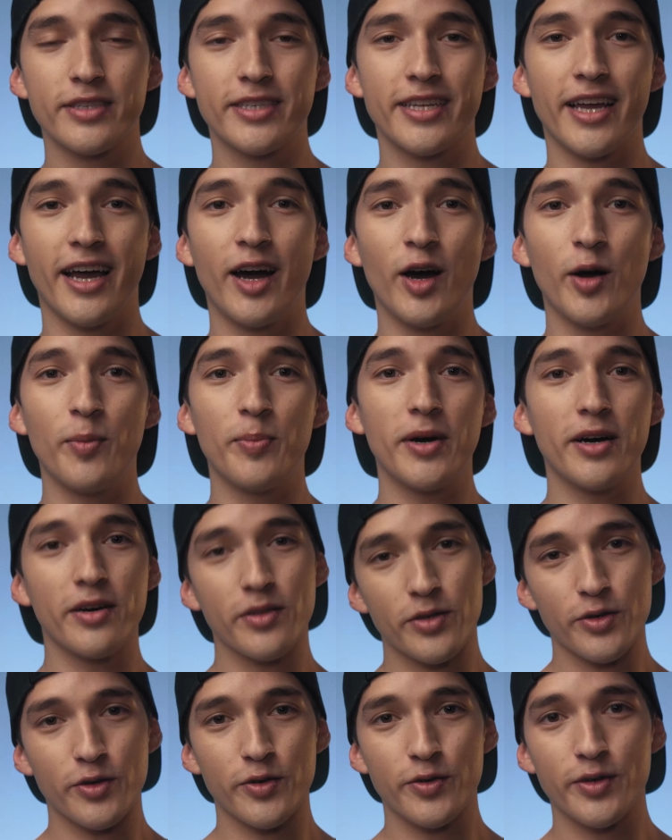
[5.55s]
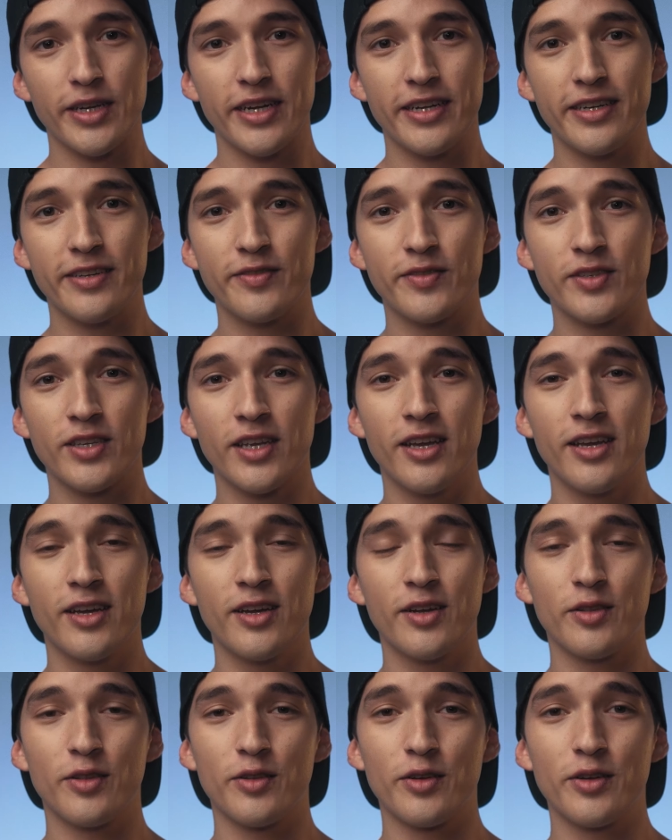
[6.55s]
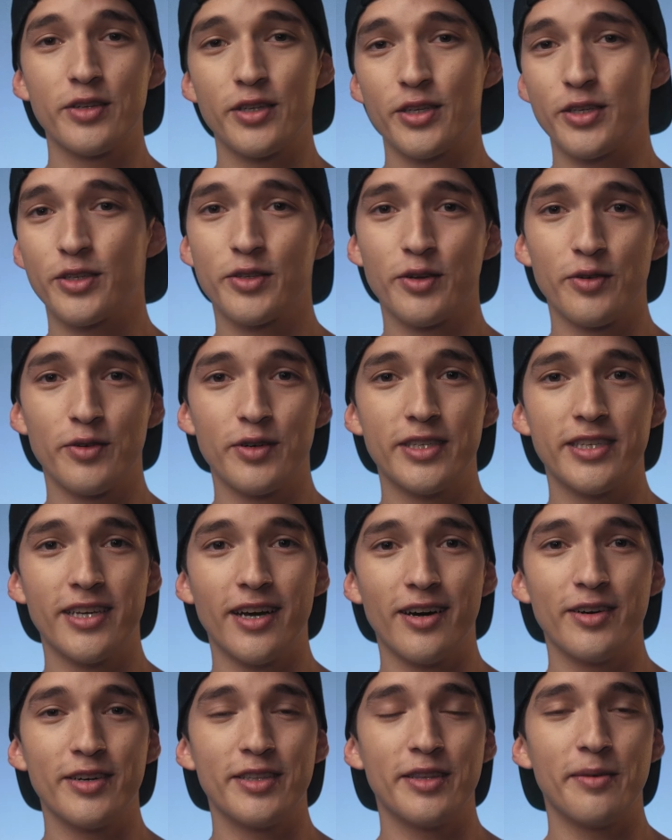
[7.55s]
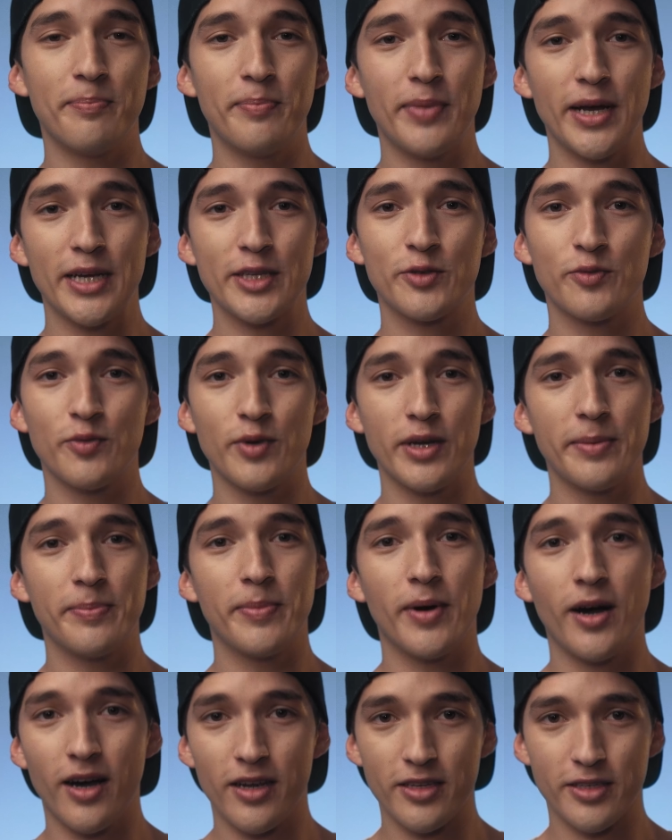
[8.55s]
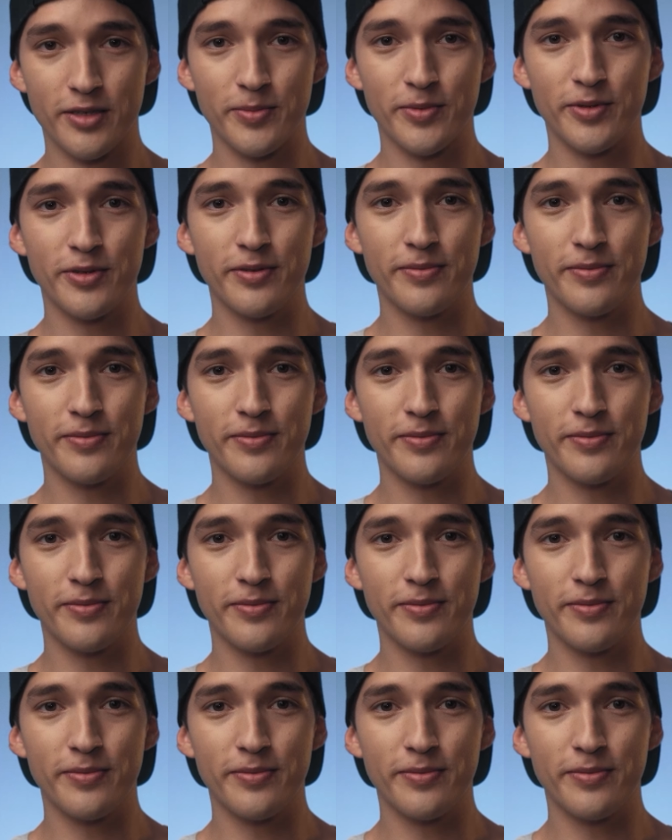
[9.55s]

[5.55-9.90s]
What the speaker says: is to help other creatives learn to storytell in the best way possible.